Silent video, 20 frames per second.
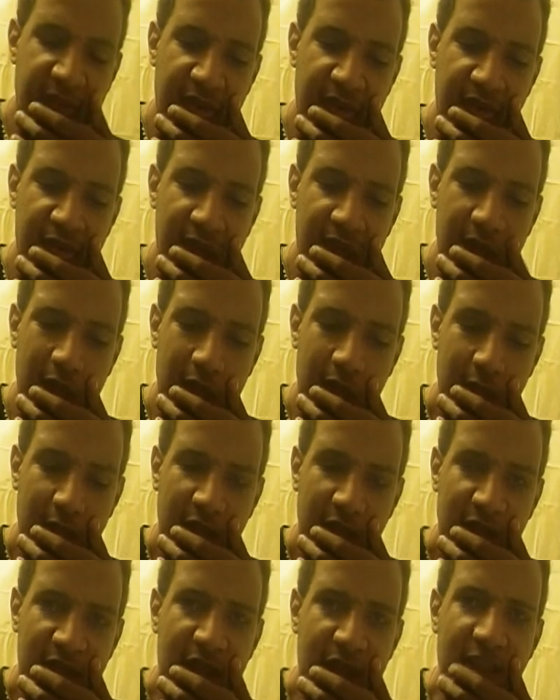then,
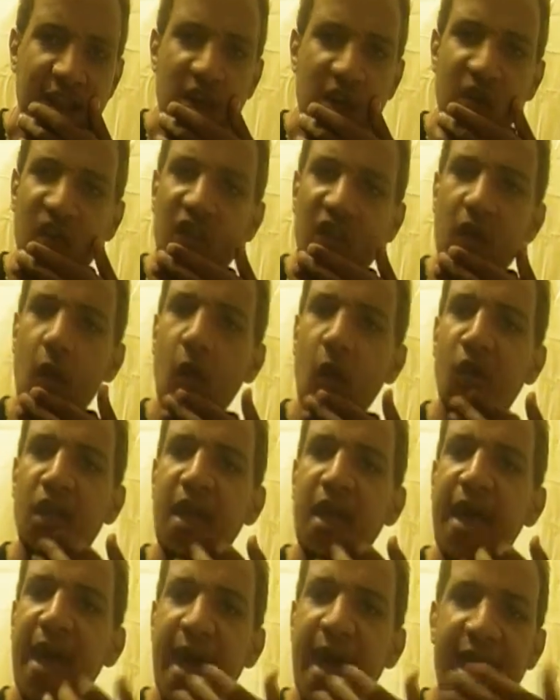like, there's the
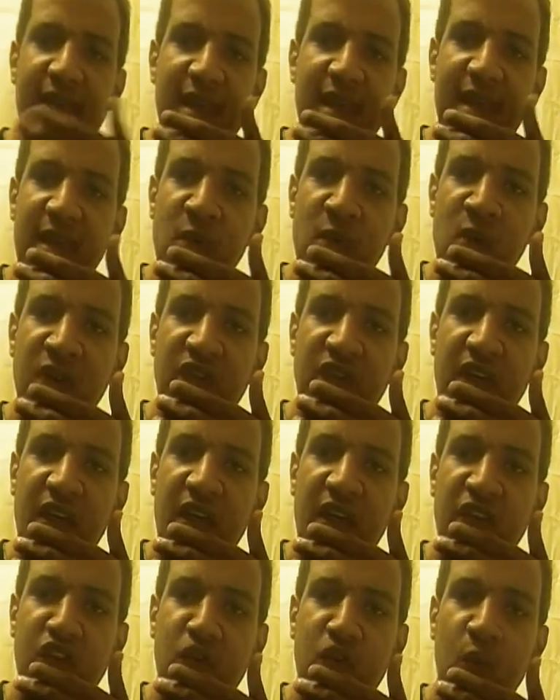whole ending with
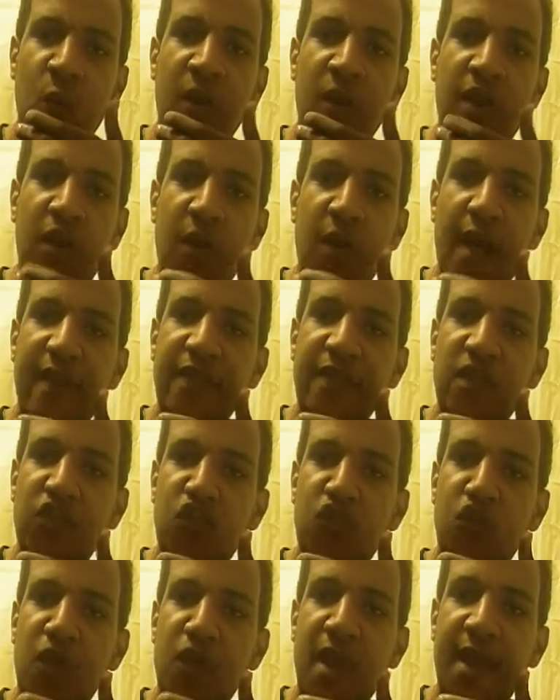when they're on the
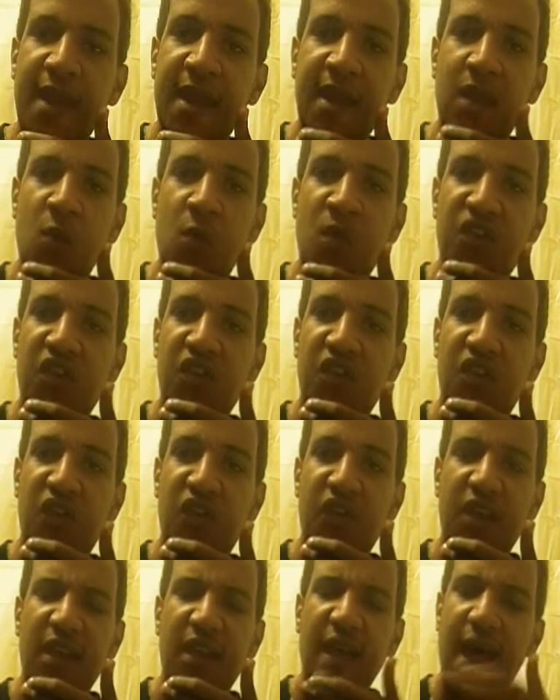train, which
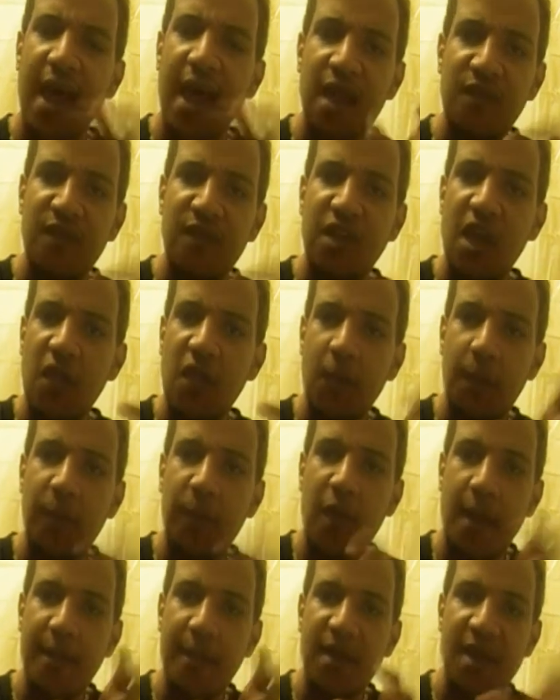is kind of another
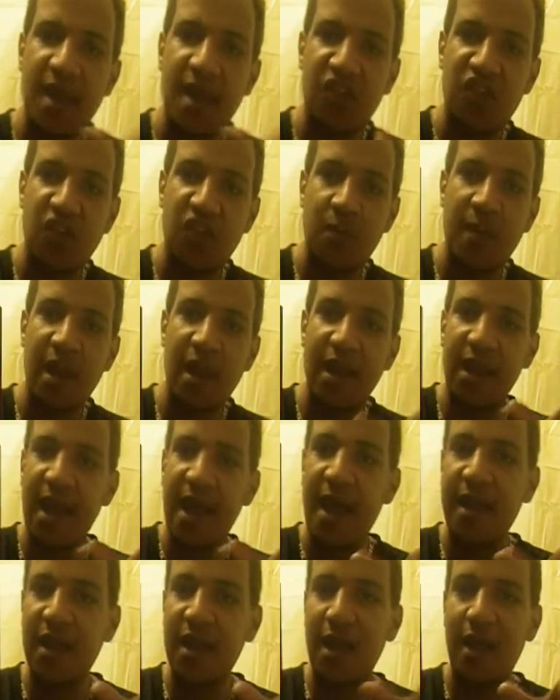premonition, but it
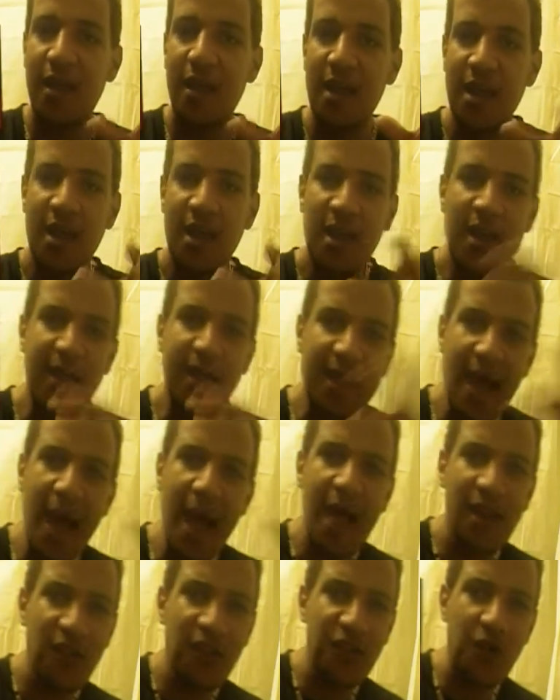kind
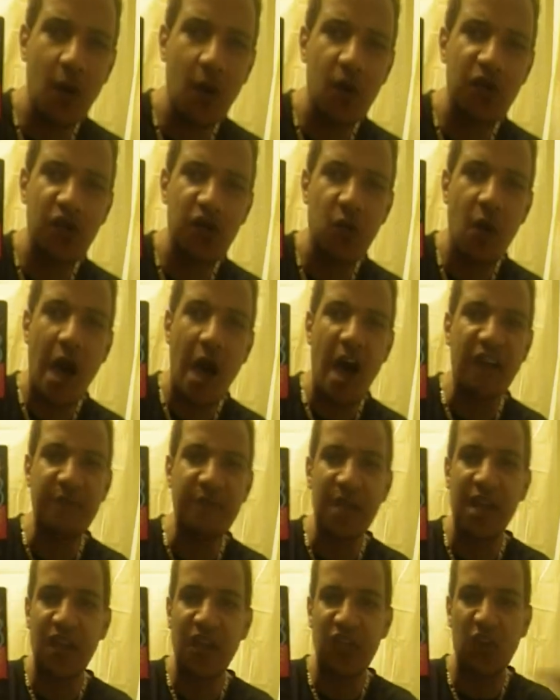of throws you off
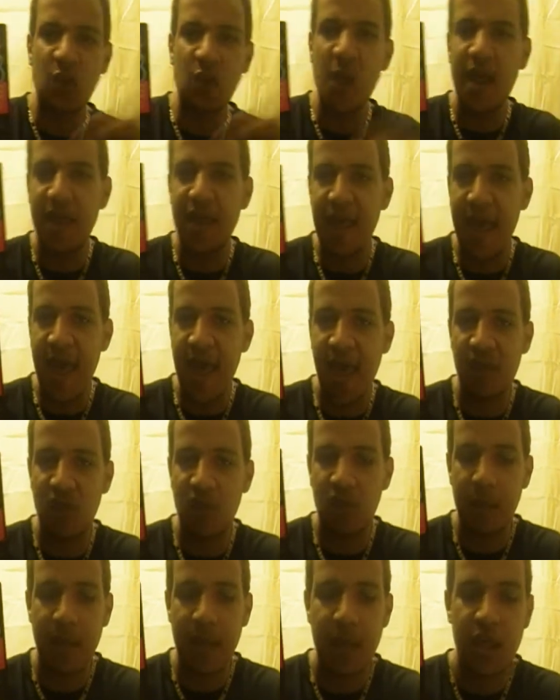because of the way it
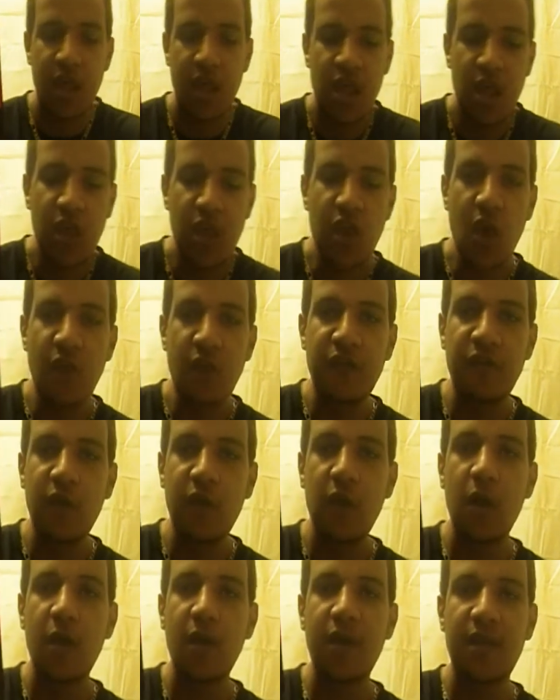ends. But, you know,
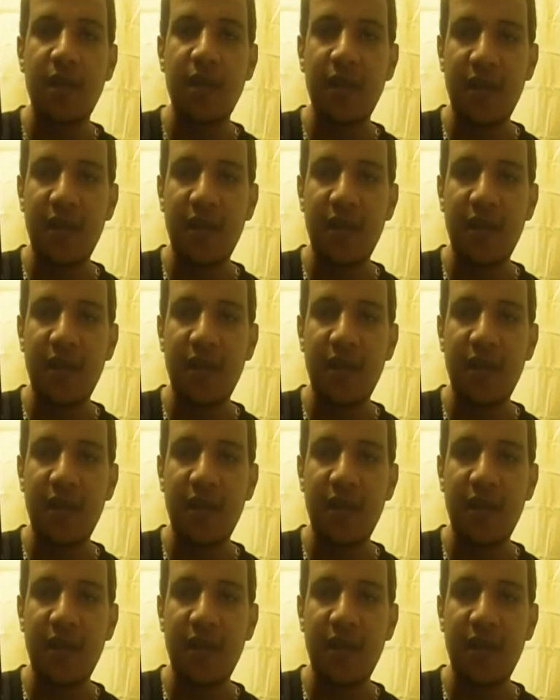for